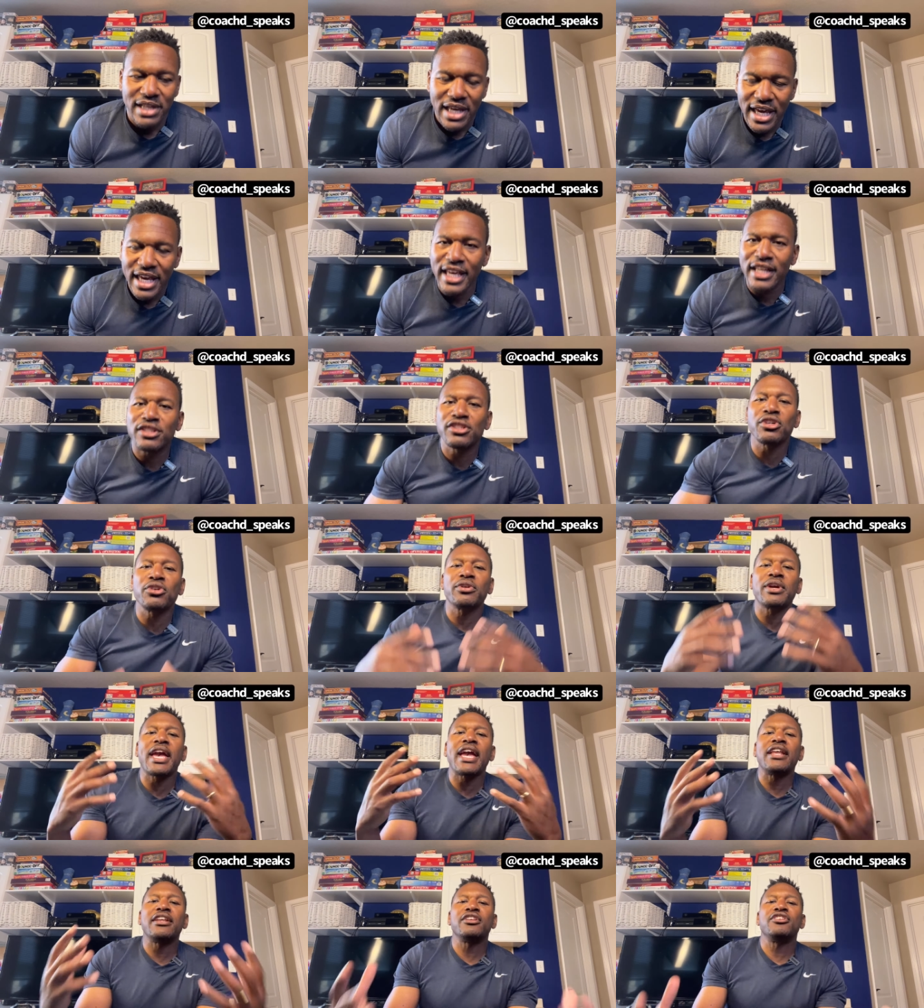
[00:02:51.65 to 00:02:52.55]
It's
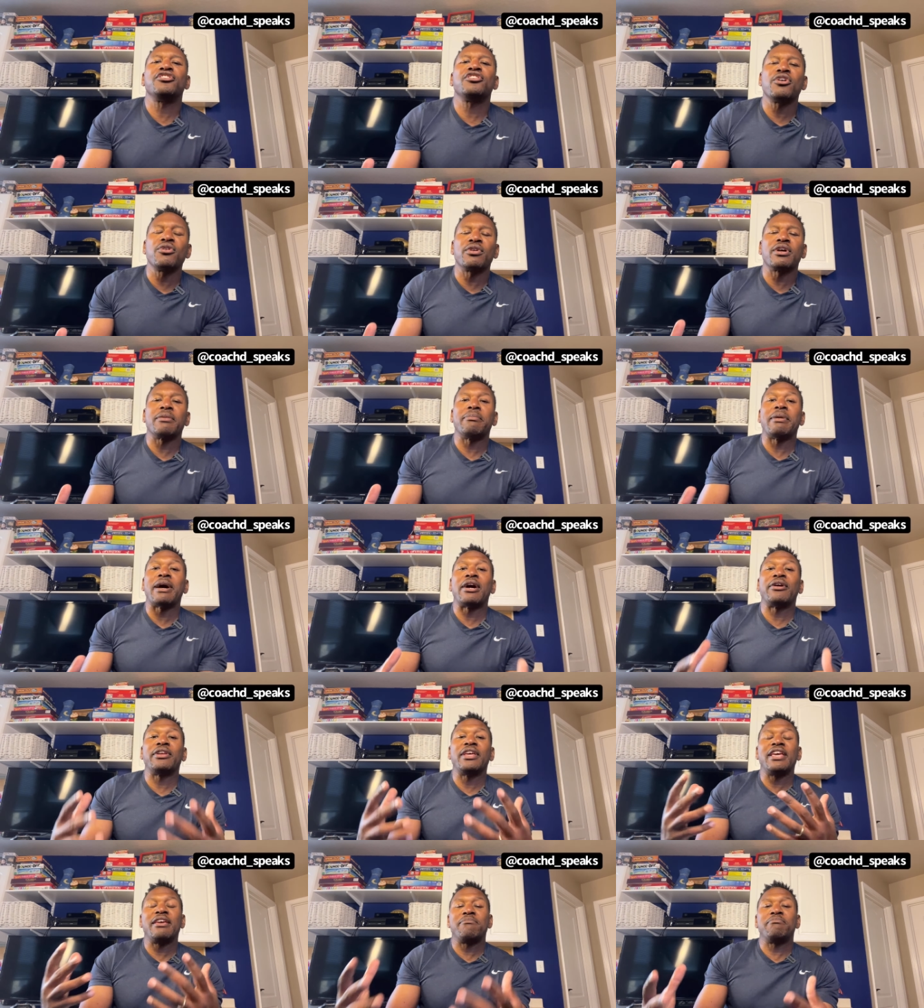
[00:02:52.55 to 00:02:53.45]
okay to joke
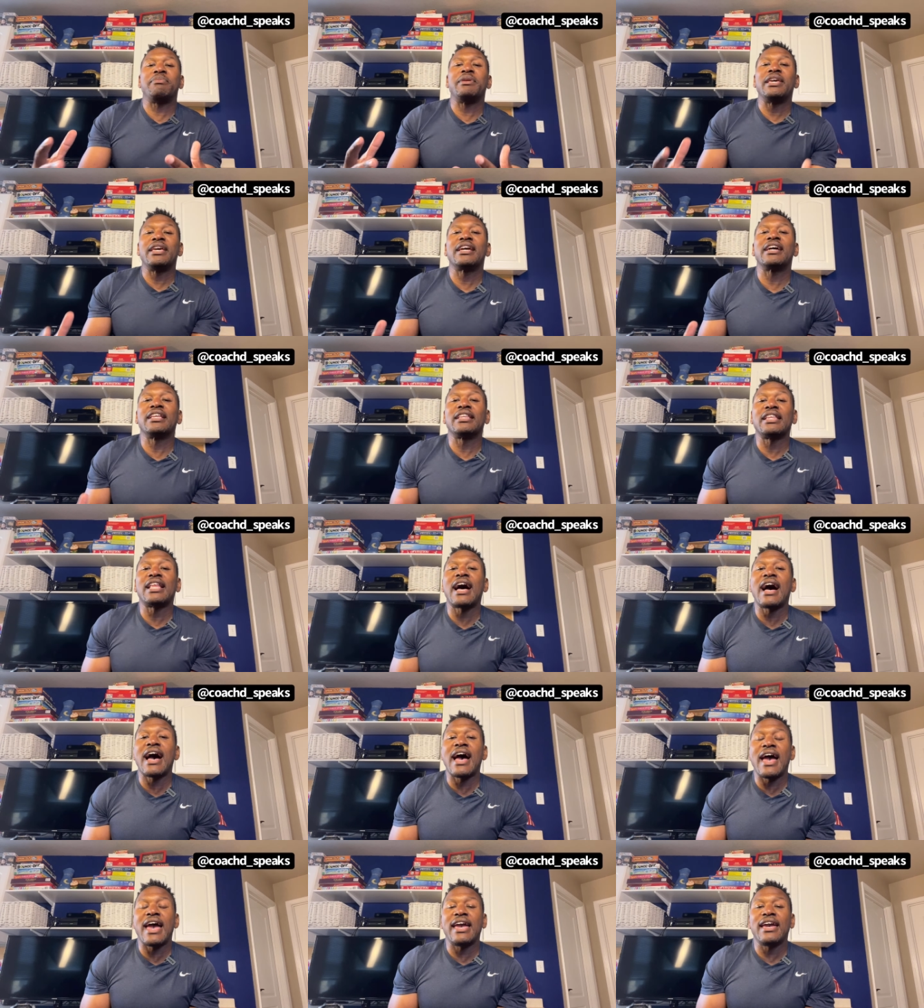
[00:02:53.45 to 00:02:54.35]
about it being a
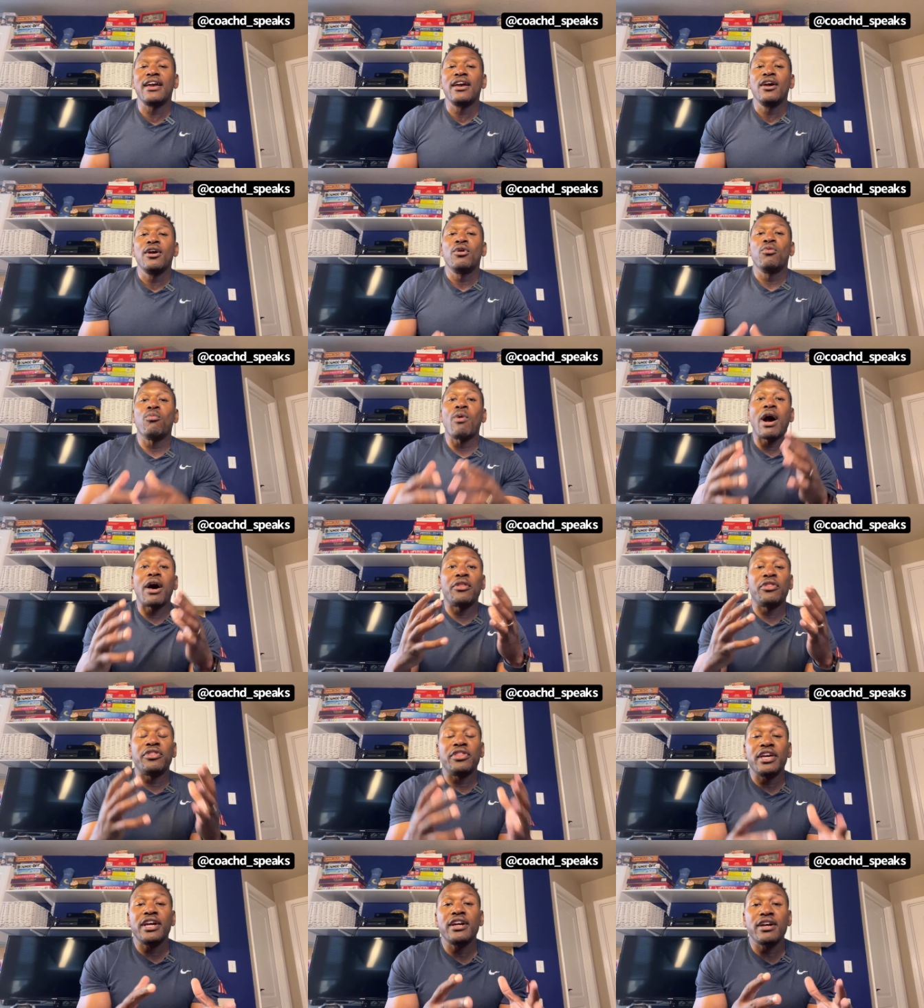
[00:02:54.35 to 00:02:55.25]
lie while
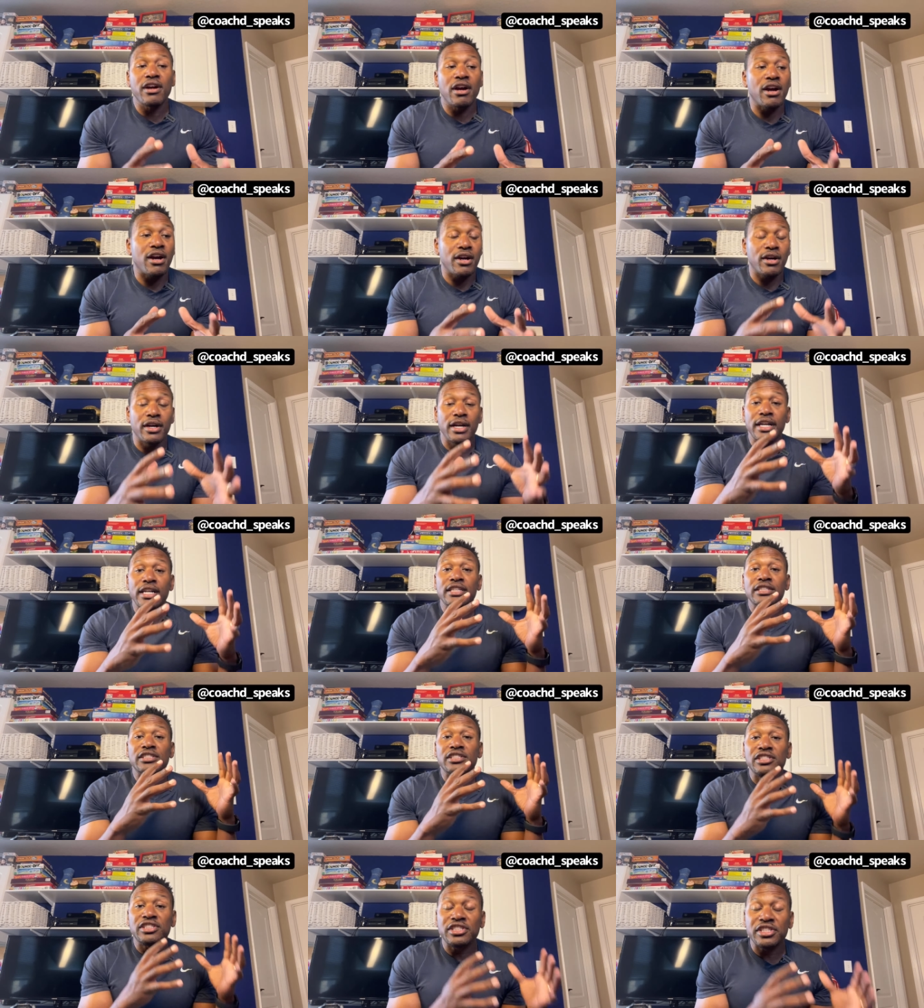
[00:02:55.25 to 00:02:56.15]
there are
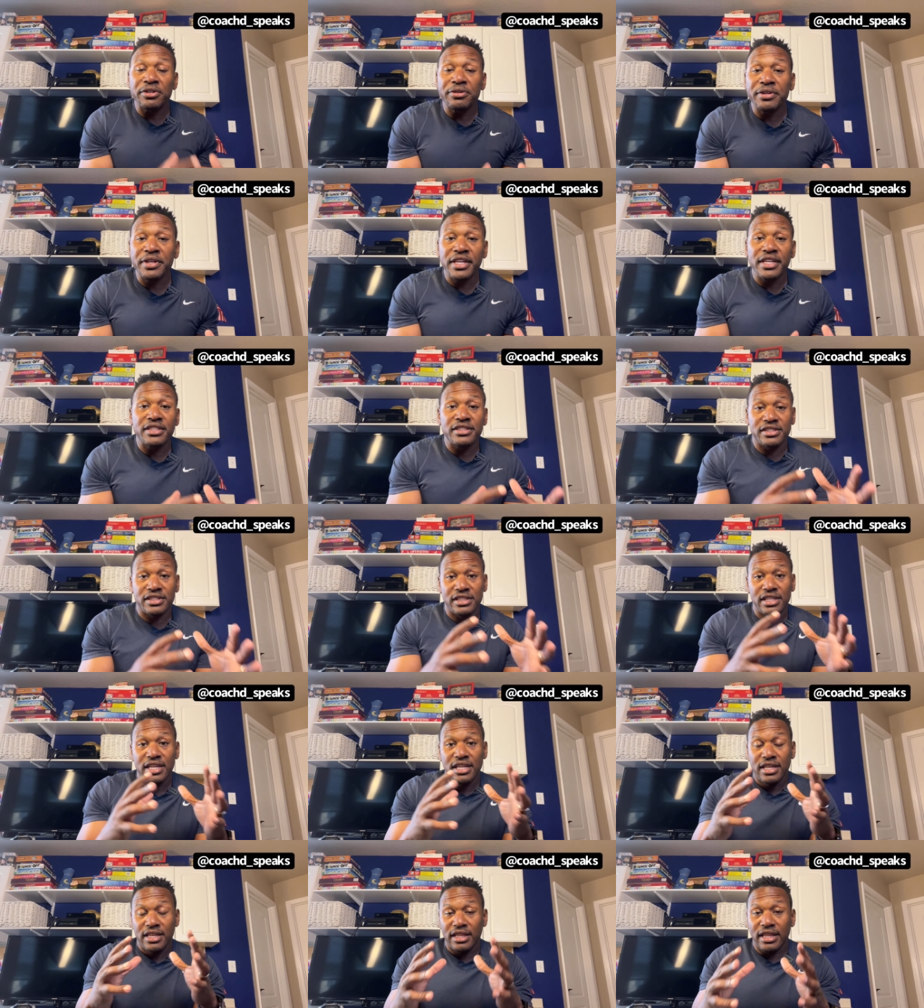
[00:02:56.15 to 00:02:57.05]
serious,
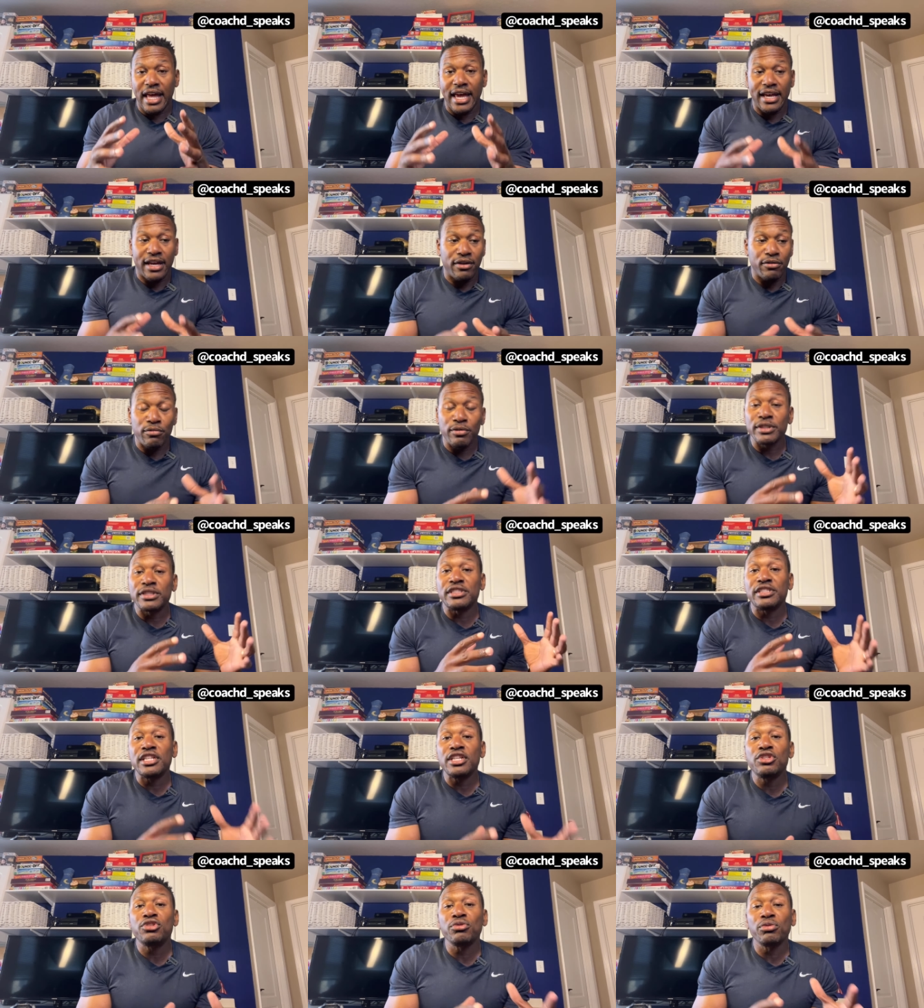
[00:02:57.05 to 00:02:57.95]
like,
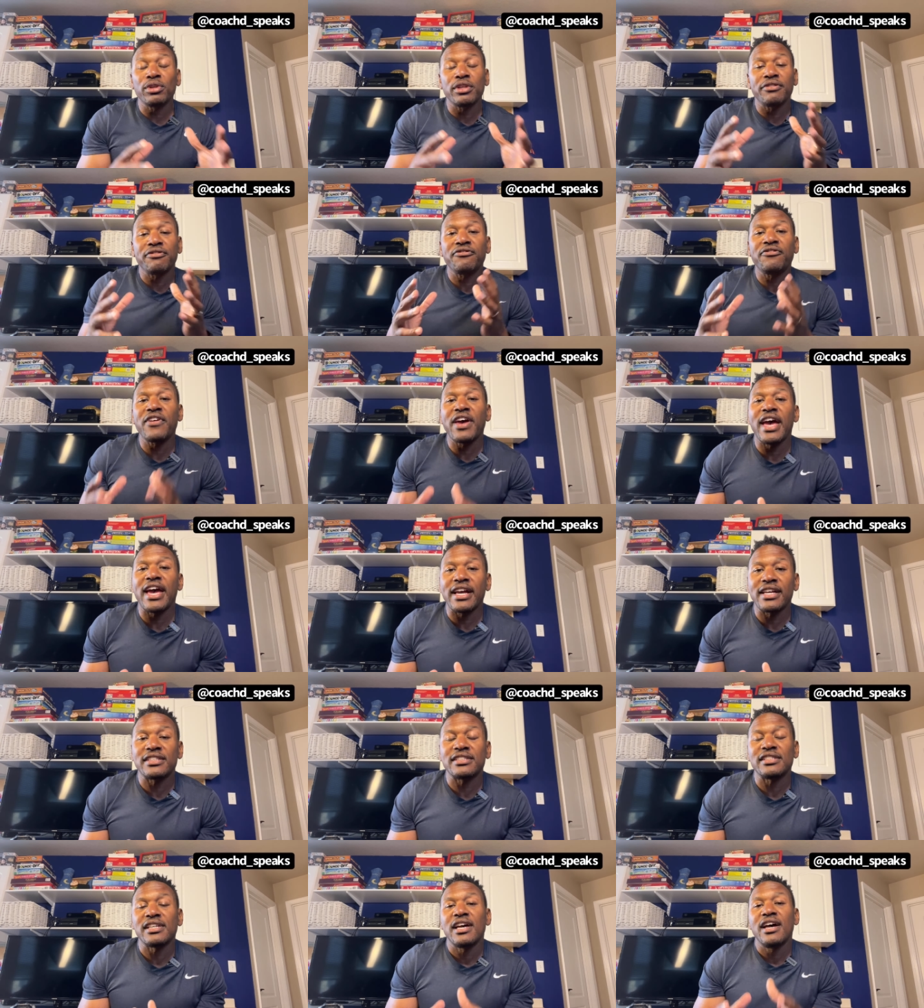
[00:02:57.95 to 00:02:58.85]
residual
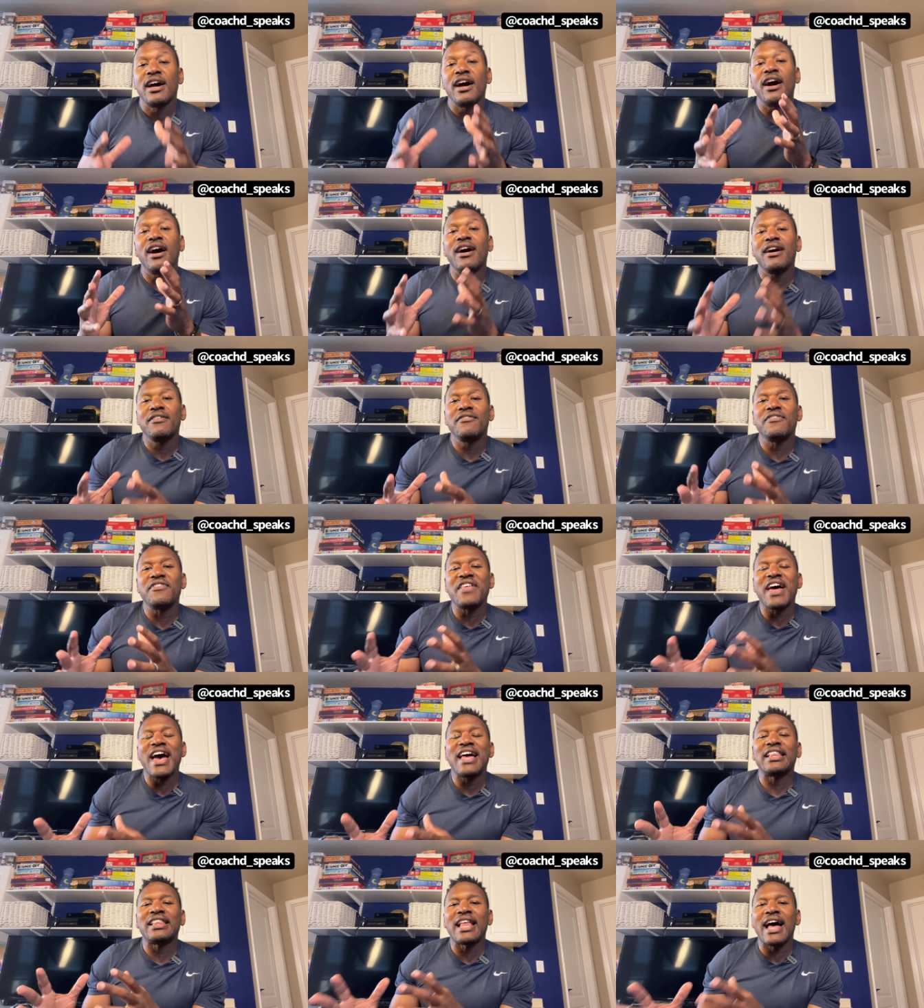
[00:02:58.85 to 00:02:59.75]
effects of
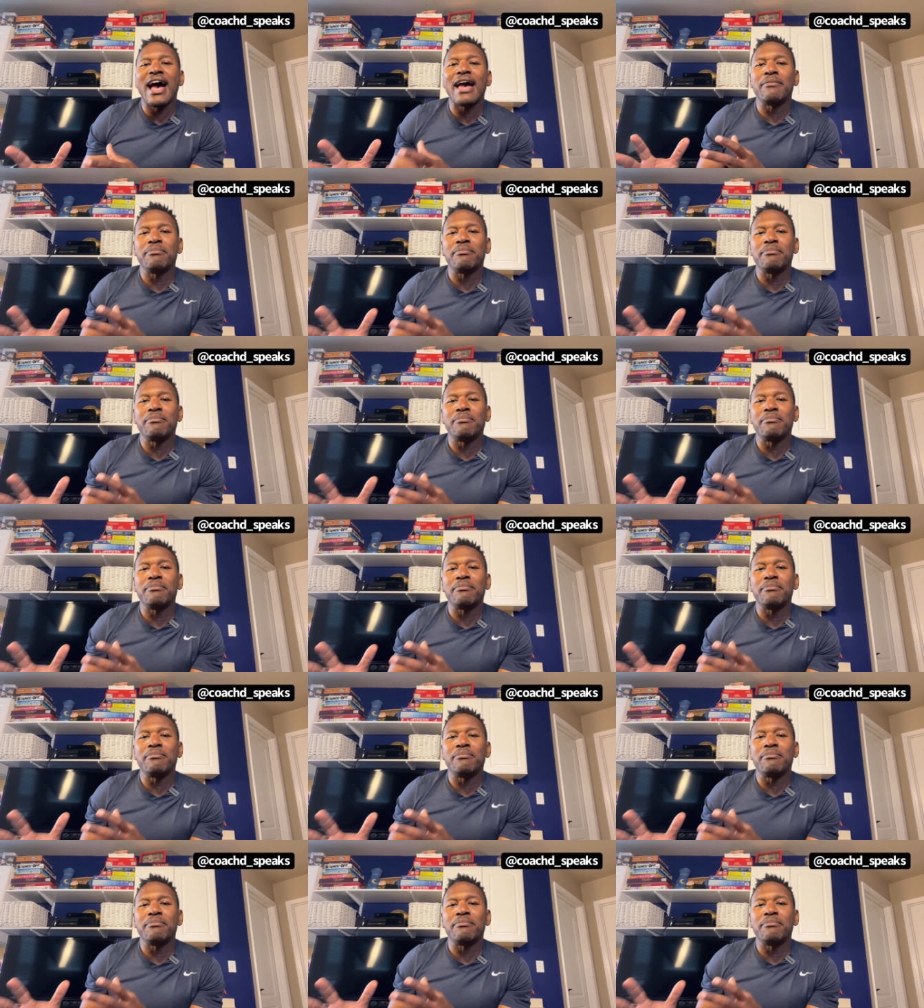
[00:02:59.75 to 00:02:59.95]
that lie